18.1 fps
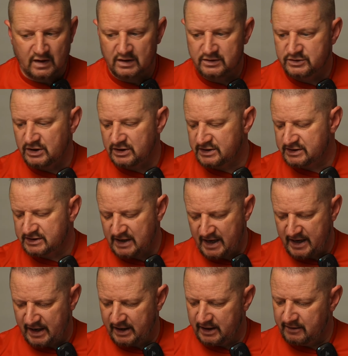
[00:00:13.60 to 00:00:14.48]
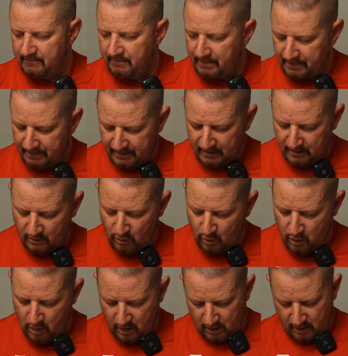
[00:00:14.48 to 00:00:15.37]
just saying
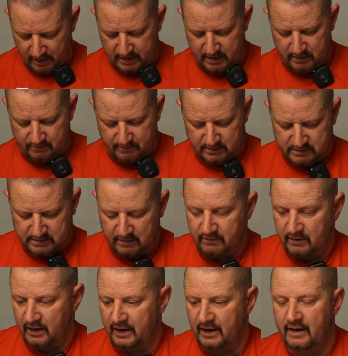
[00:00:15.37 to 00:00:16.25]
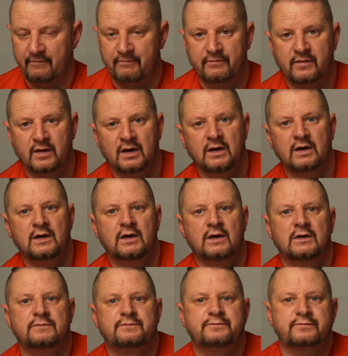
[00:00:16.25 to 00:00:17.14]
why, let's get rid of that,
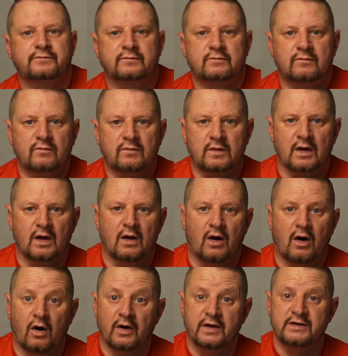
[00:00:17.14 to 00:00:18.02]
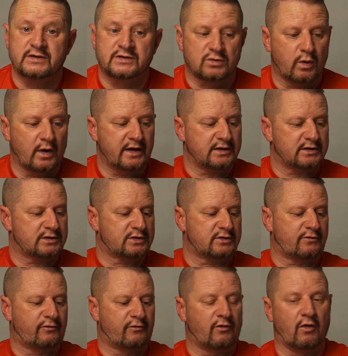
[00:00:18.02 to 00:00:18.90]
I
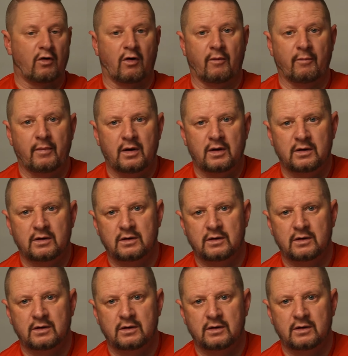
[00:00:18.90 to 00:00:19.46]
switched from